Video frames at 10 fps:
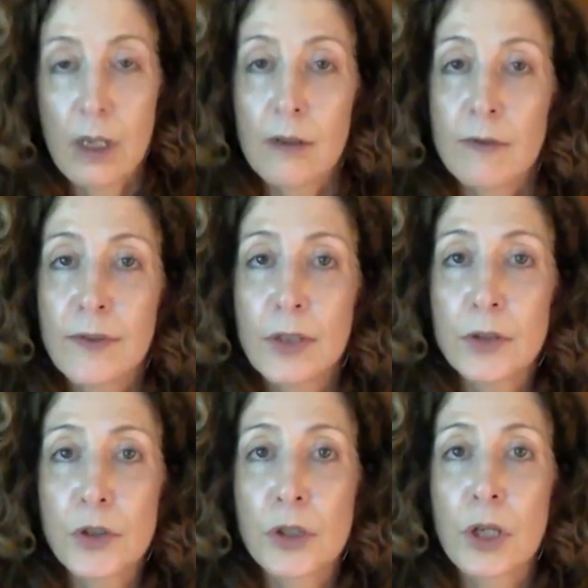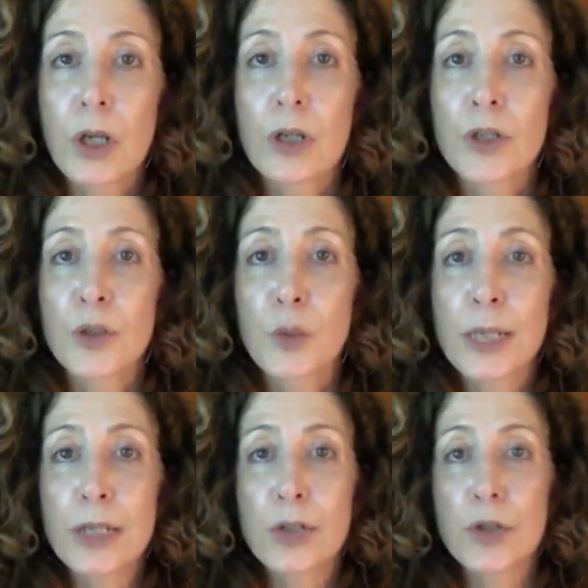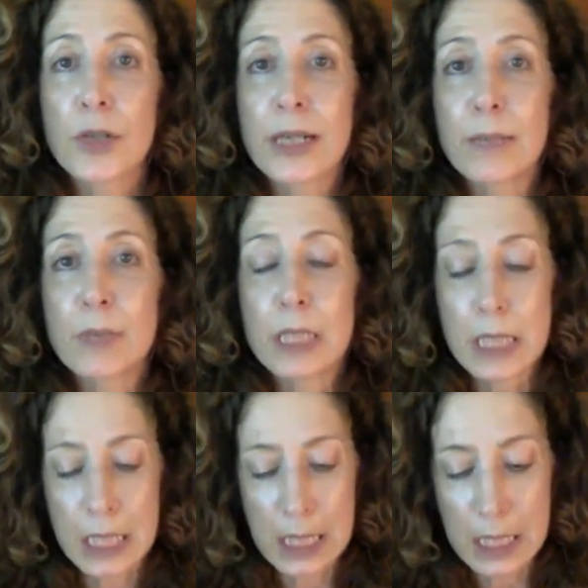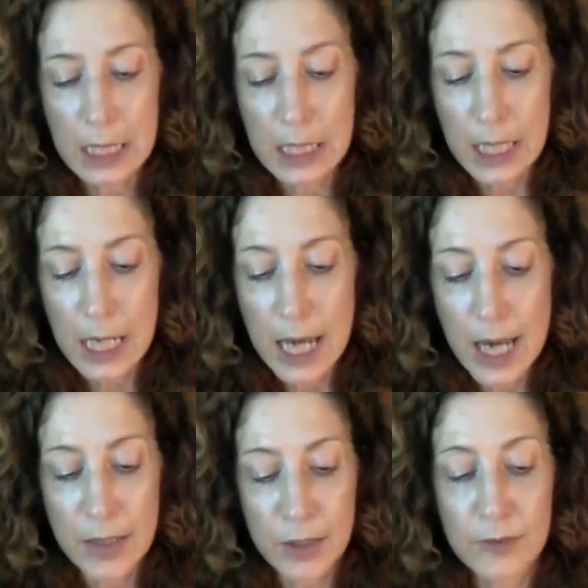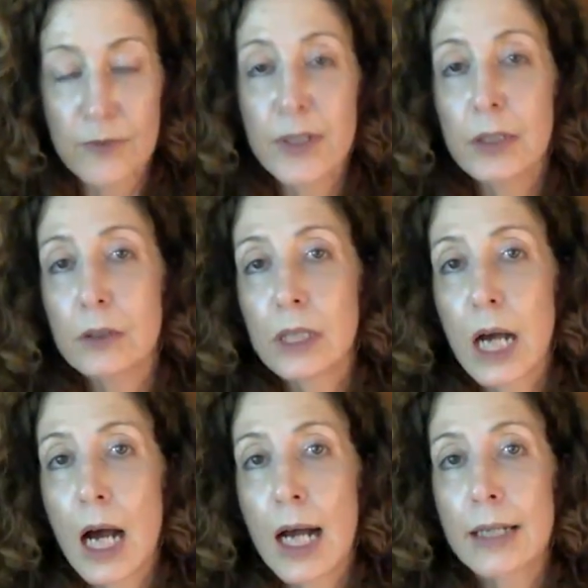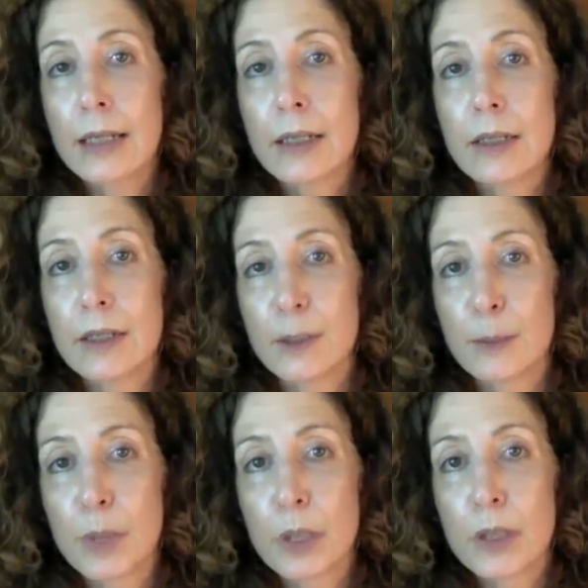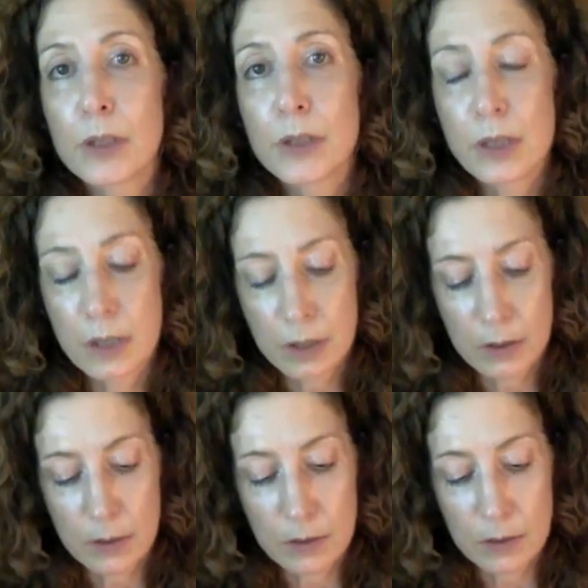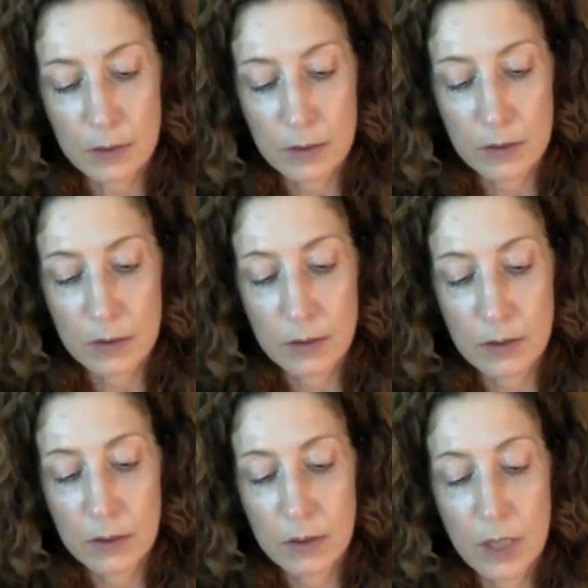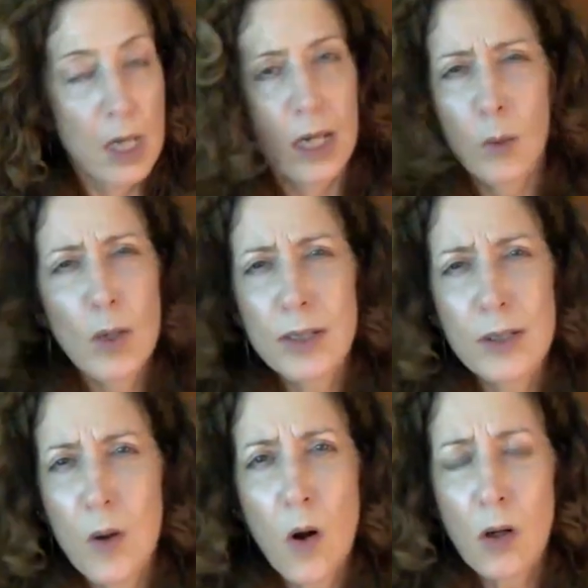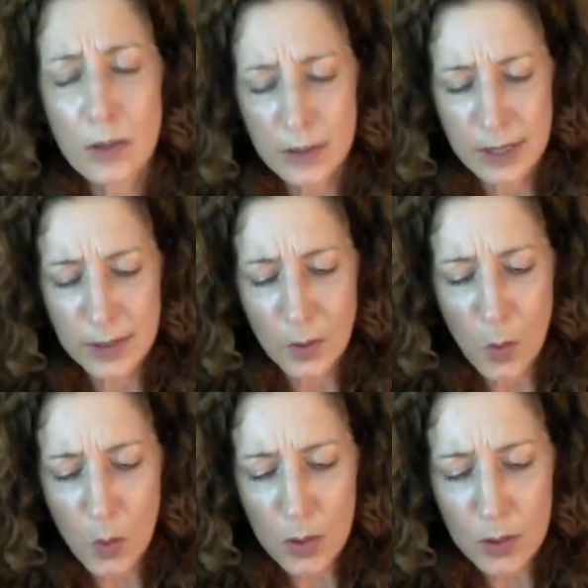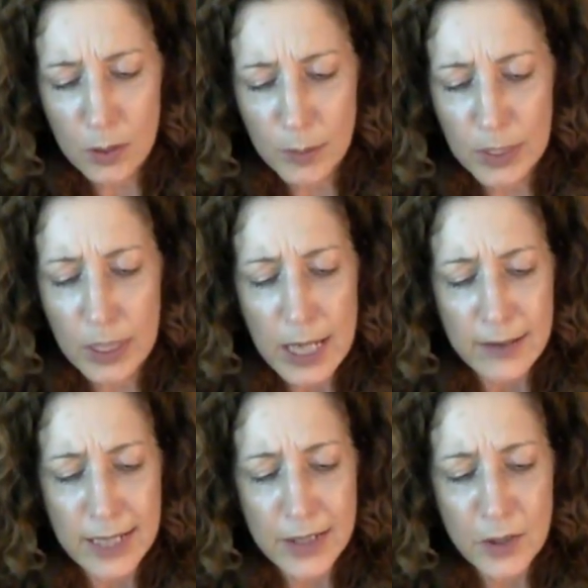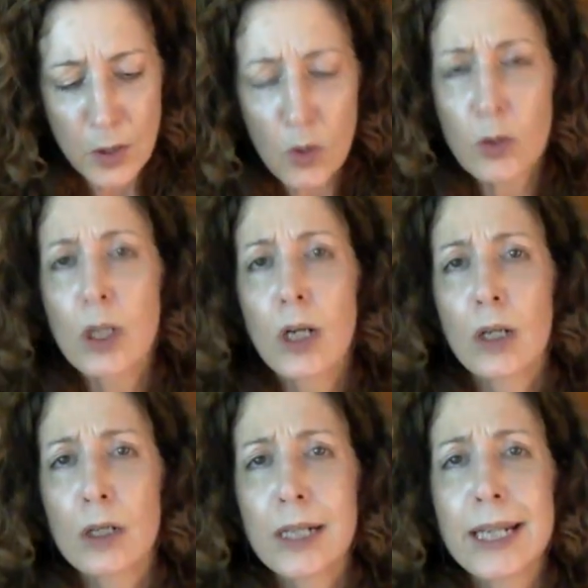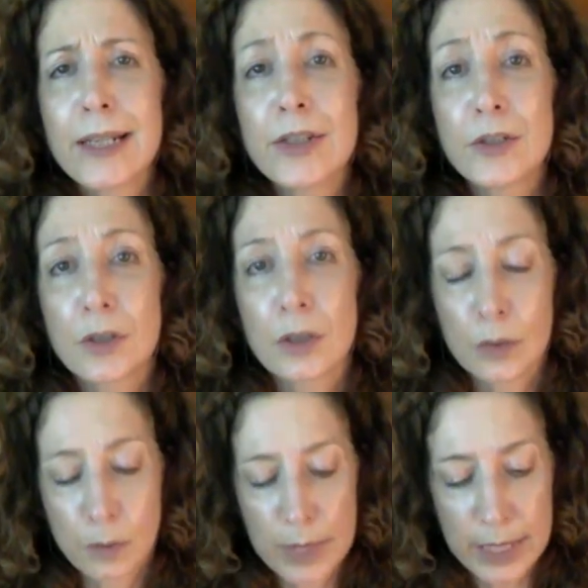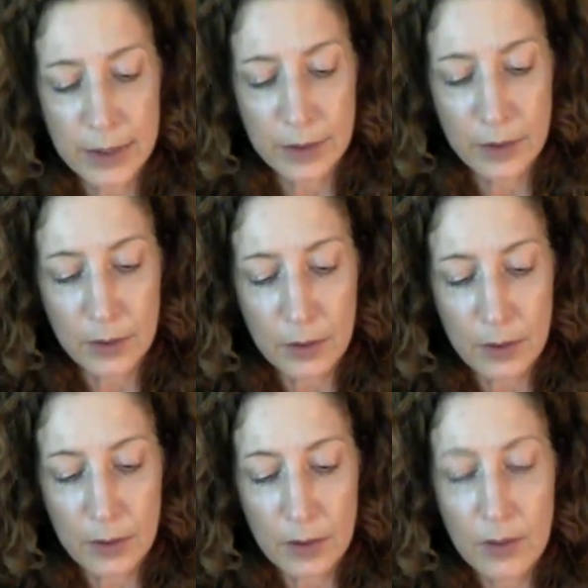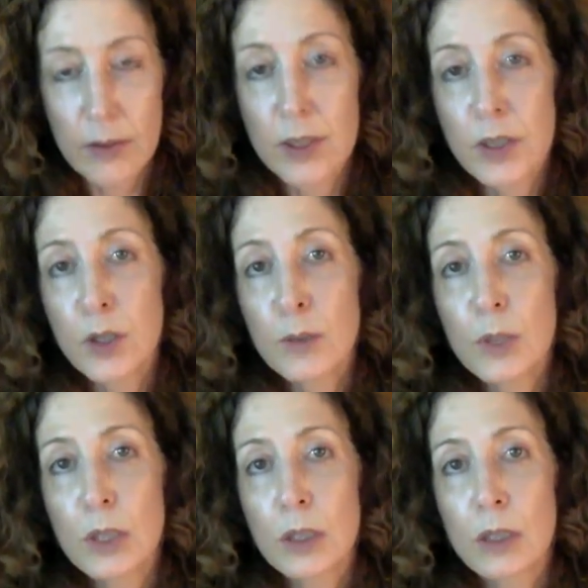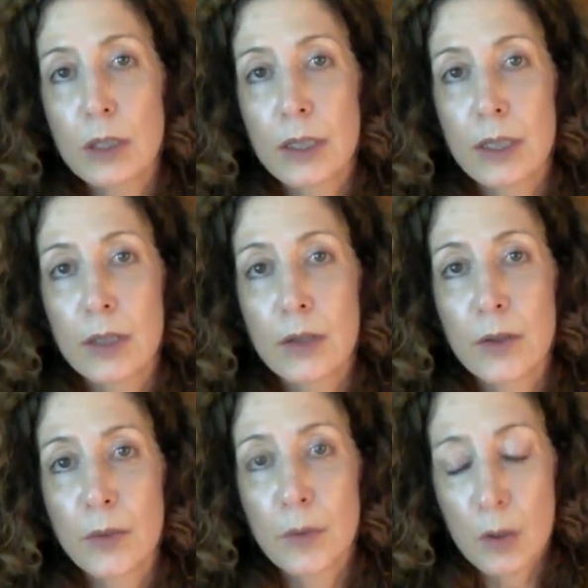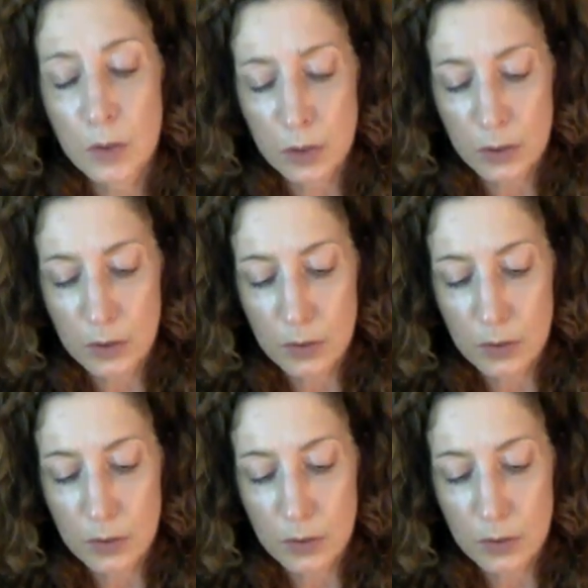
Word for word: filched her sweet dreams tea and her field guide to birds. It wasn't all in this order, but they stole her Easter wreath, the tumor in her throat,